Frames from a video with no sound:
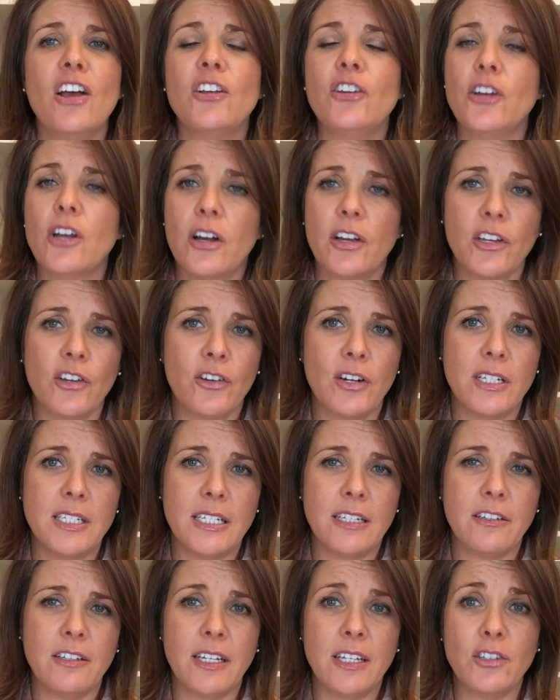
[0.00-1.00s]
Not your
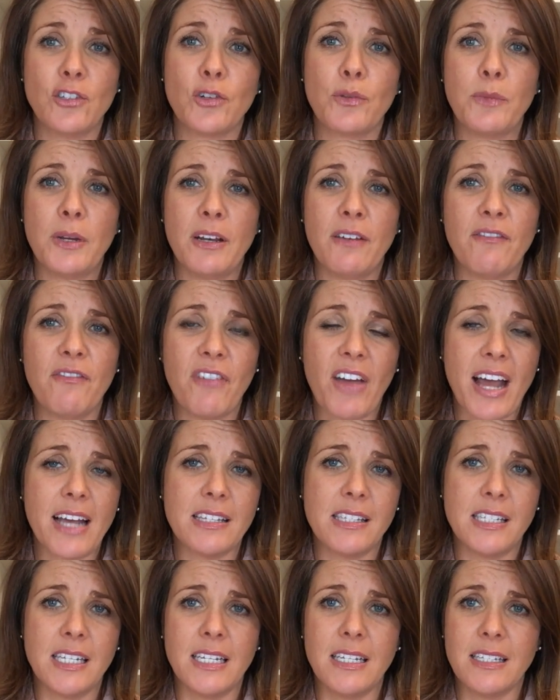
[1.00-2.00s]
ideal intermittent
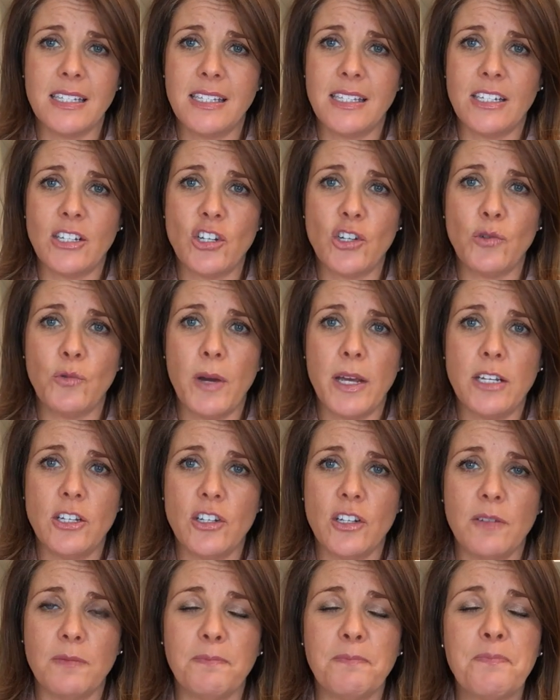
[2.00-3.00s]
fasting
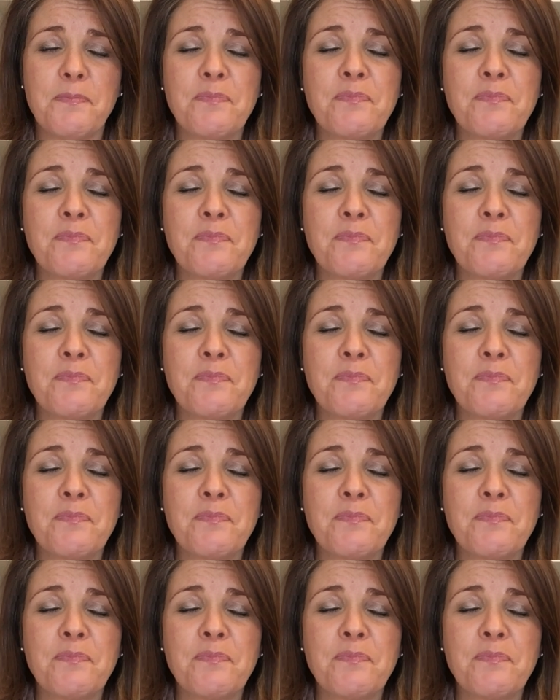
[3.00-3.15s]
situation.